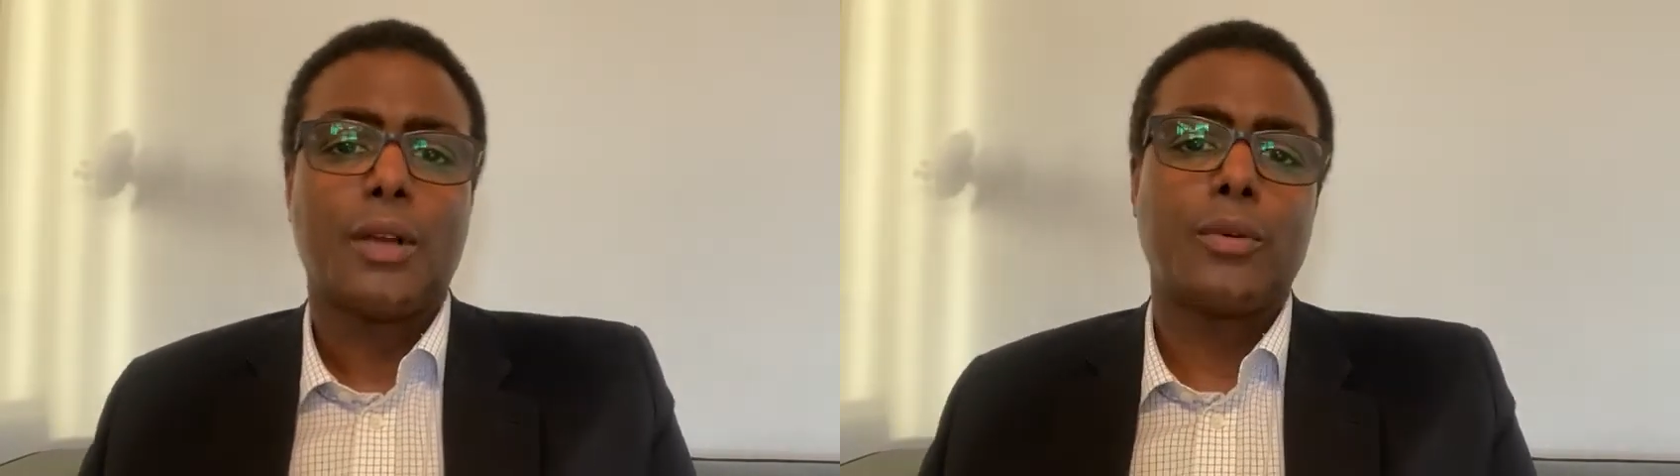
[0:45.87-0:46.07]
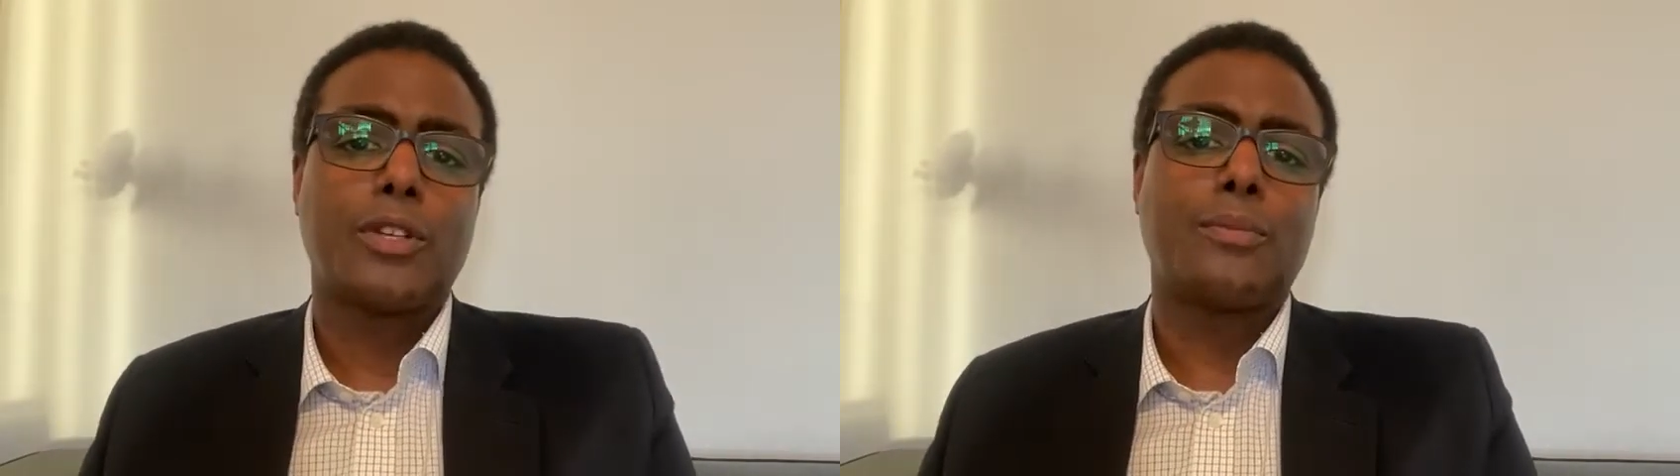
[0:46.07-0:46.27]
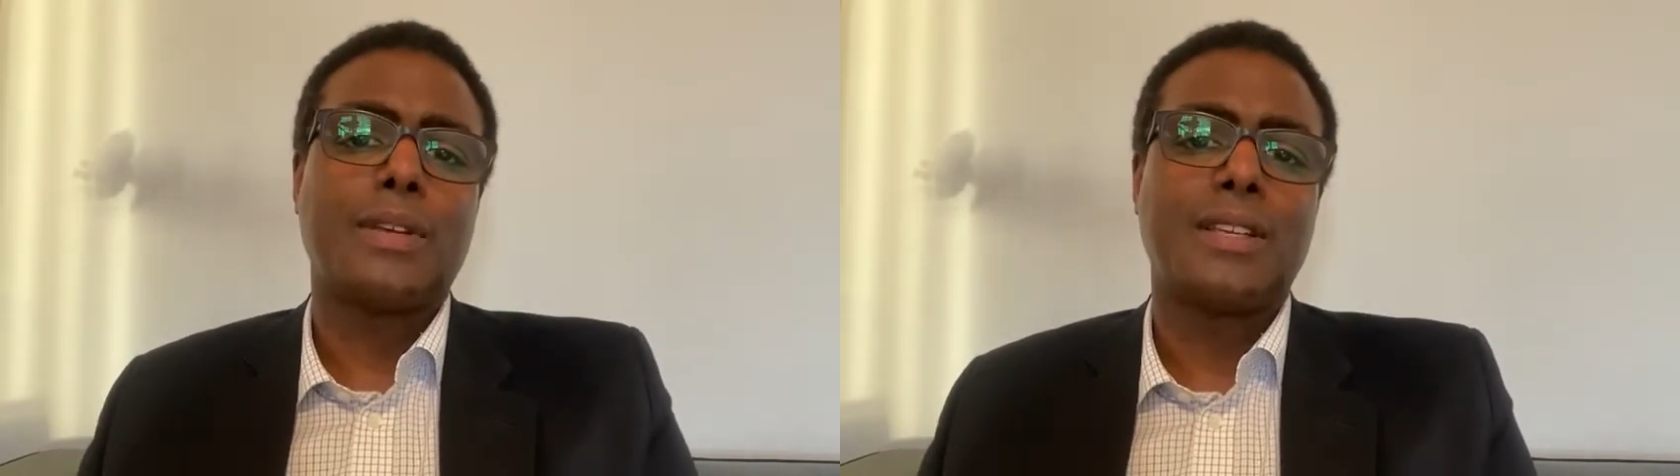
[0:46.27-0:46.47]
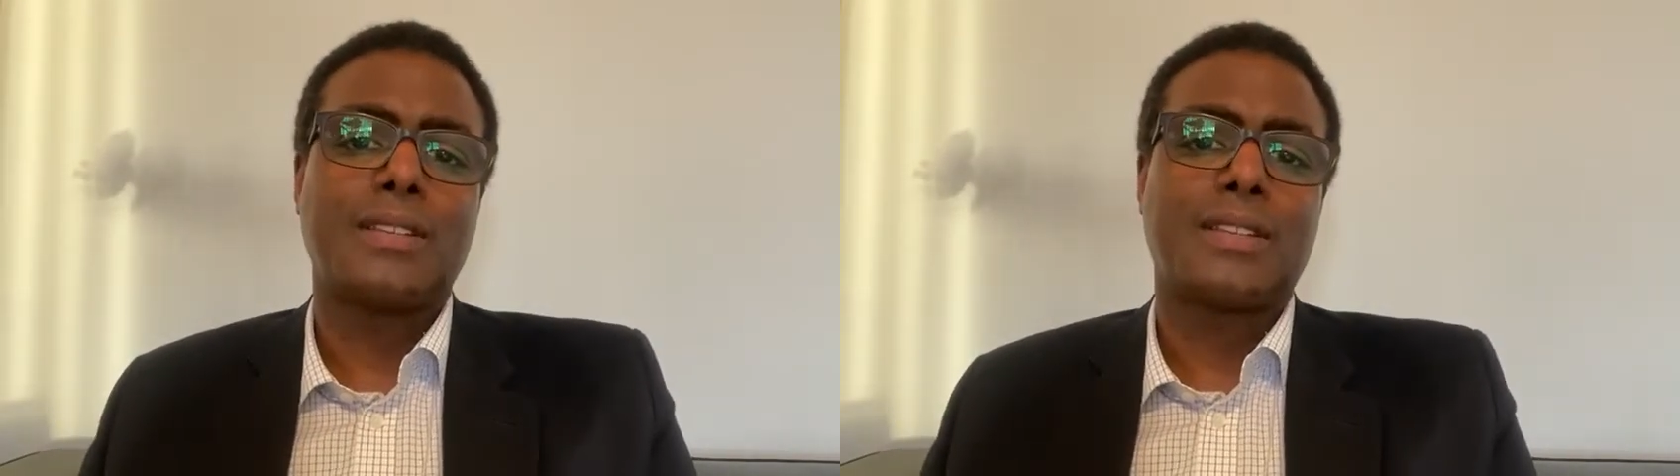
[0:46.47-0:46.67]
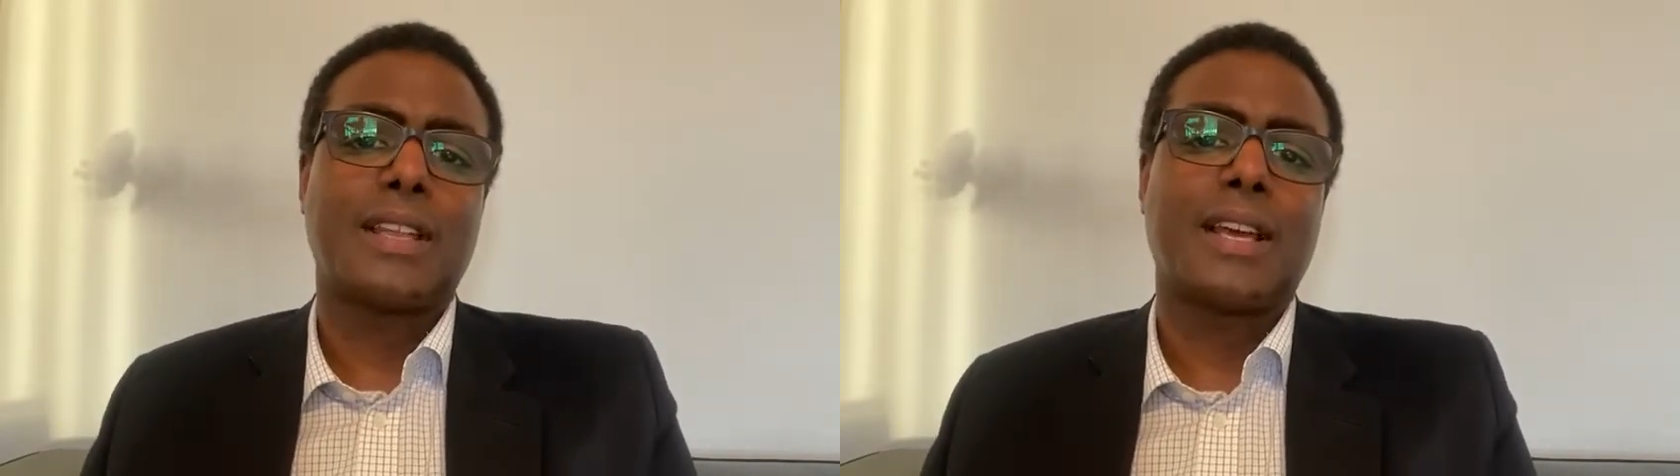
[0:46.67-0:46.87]
which
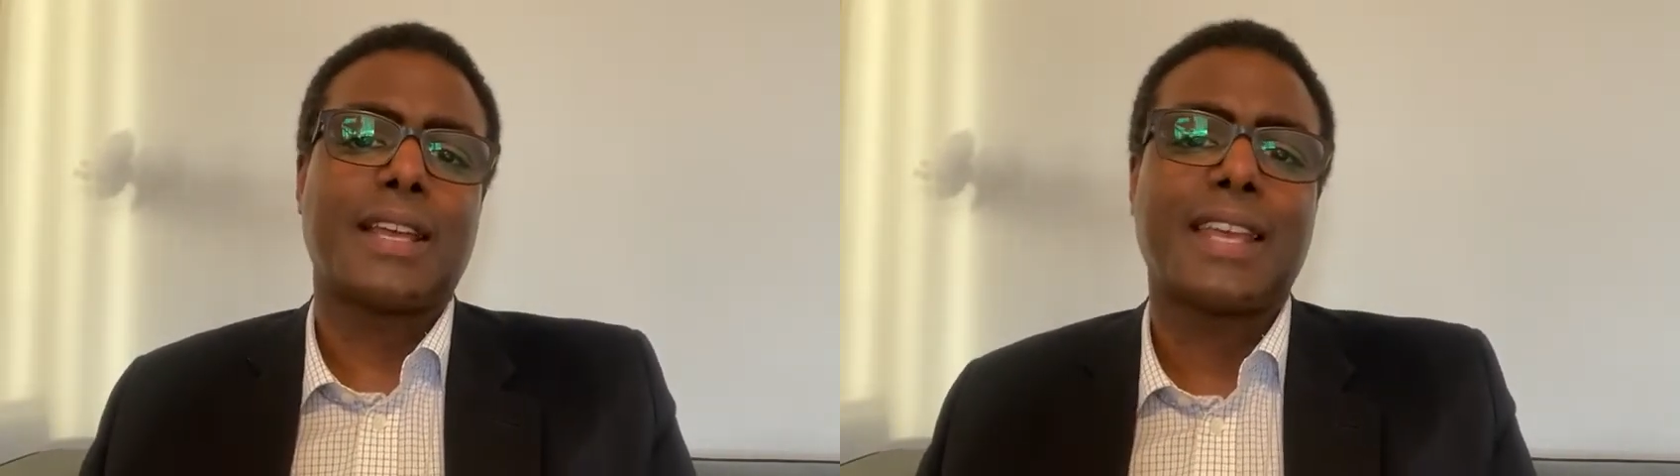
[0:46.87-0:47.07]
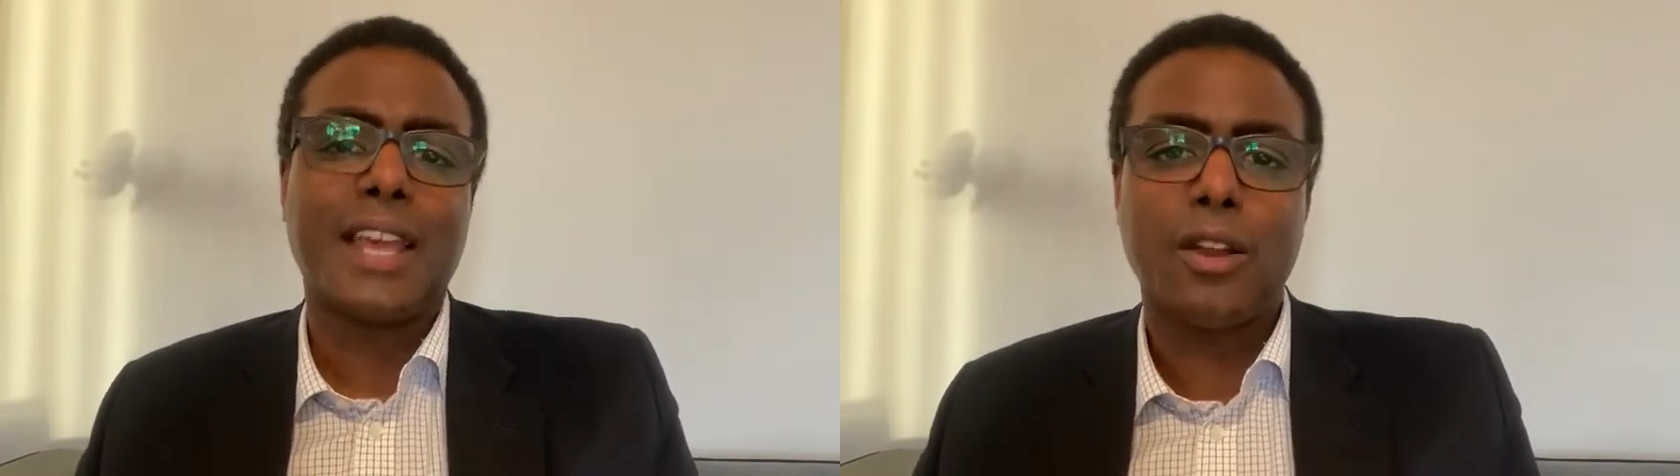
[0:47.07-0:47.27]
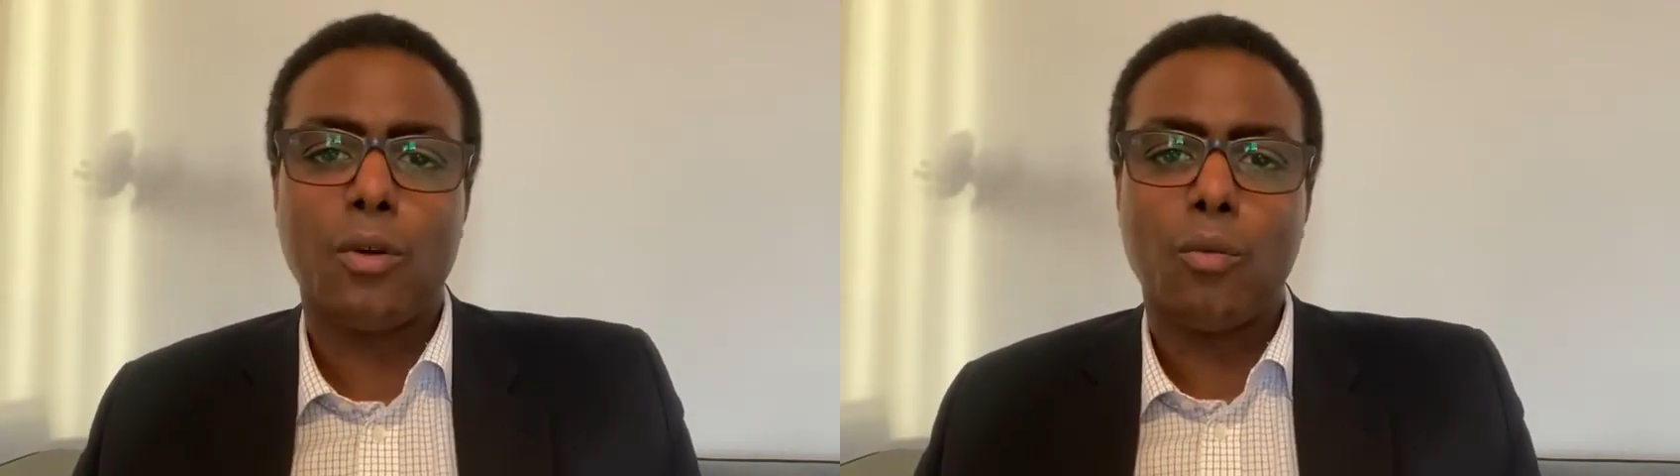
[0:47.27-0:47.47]
means that I cannot